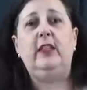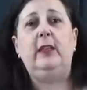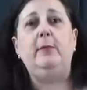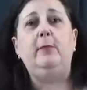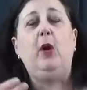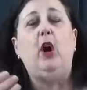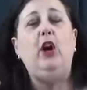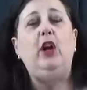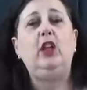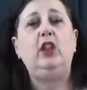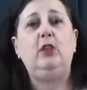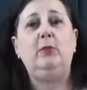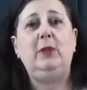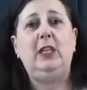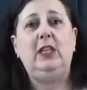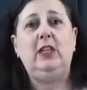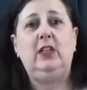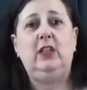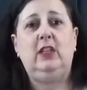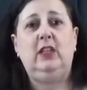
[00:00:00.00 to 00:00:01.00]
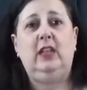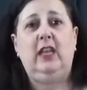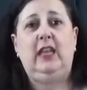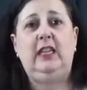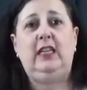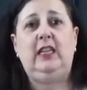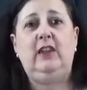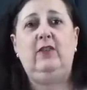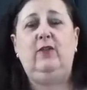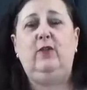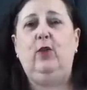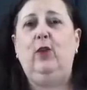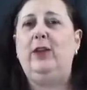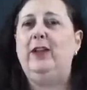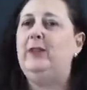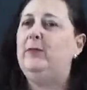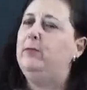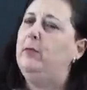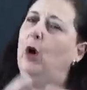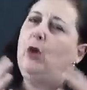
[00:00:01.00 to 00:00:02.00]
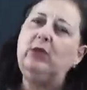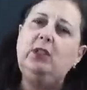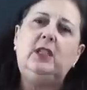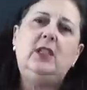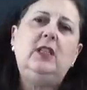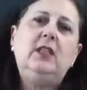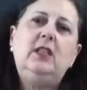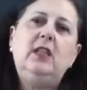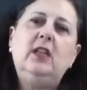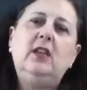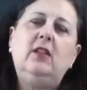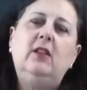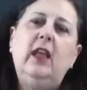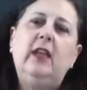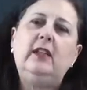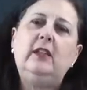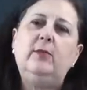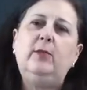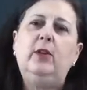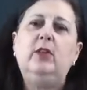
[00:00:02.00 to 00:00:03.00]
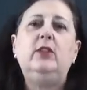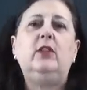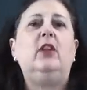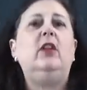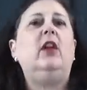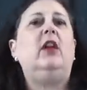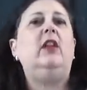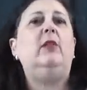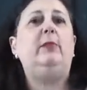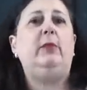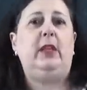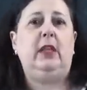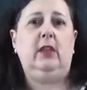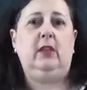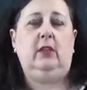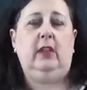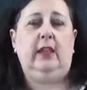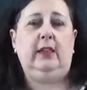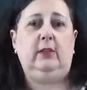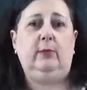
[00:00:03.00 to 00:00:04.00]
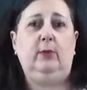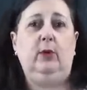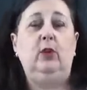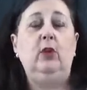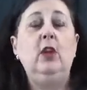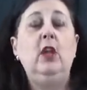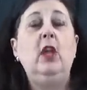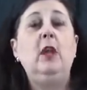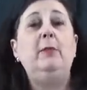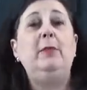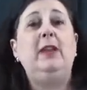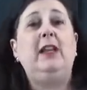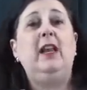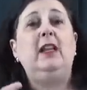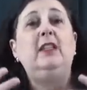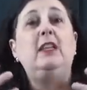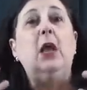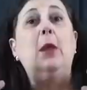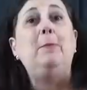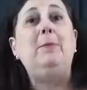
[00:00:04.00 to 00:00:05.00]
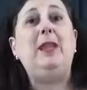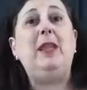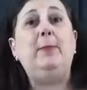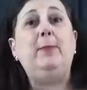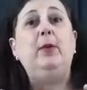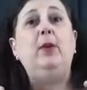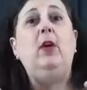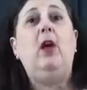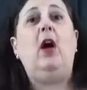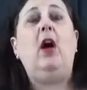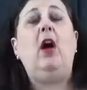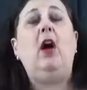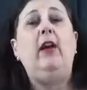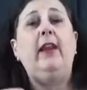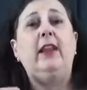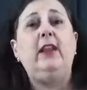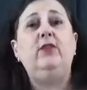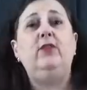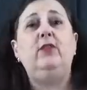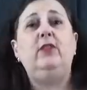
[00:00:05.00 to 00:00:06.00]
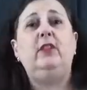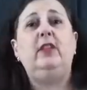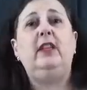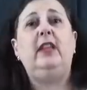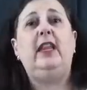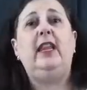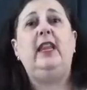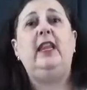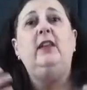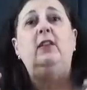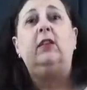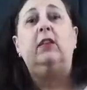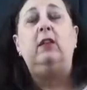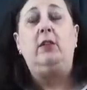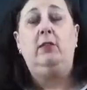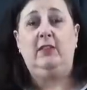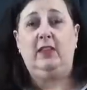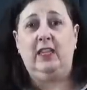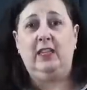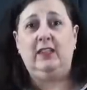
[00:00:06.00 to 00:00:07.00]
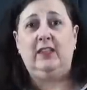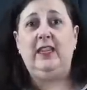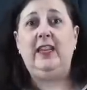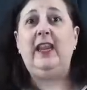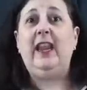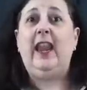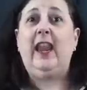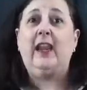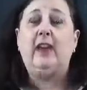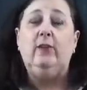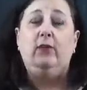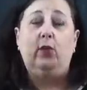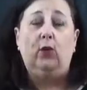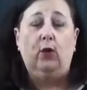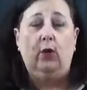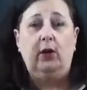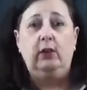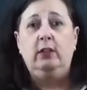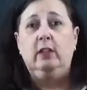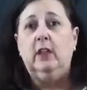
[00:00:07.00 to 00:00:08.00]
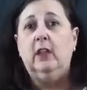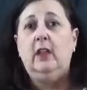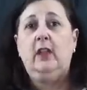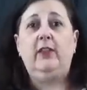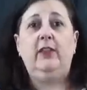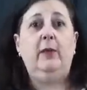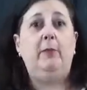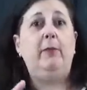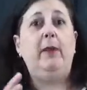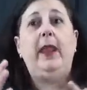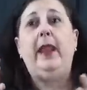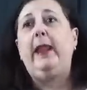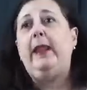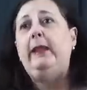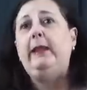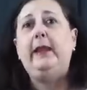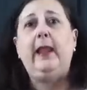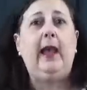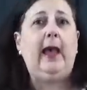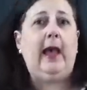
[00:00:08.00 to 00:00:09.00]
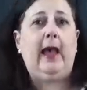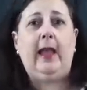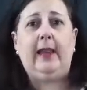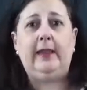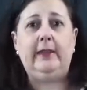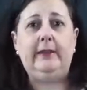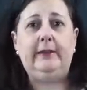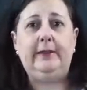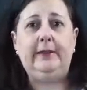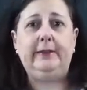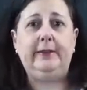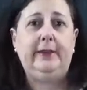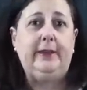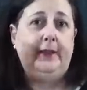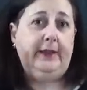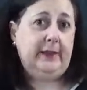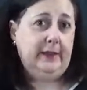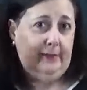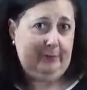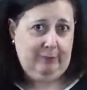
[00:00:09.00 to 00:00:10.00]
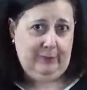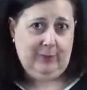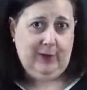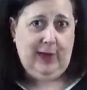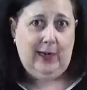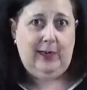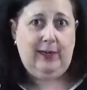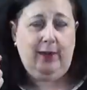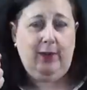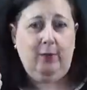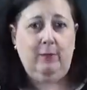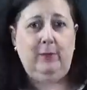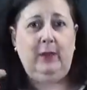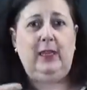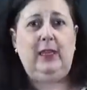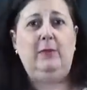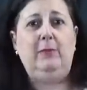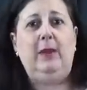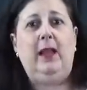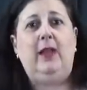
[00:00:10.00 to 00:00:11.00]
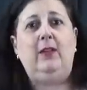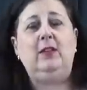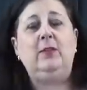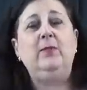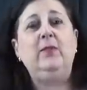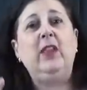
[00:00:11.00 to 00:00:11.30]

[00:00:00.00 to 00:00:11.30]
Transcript: They market them into the 1940s. Most Disney collectibles are going to be collectible because people are interested in Disney and of course the main guy in Disney is right here, Mickey Mouse.